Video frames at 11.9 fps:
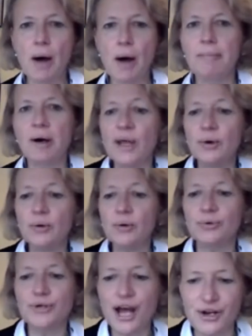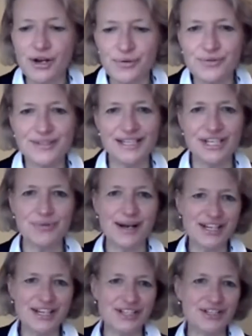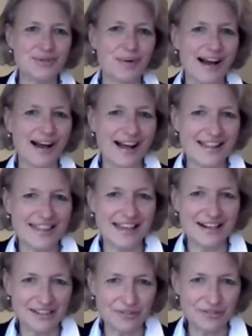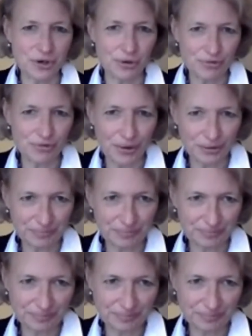But we all know situations where things have gone wrong.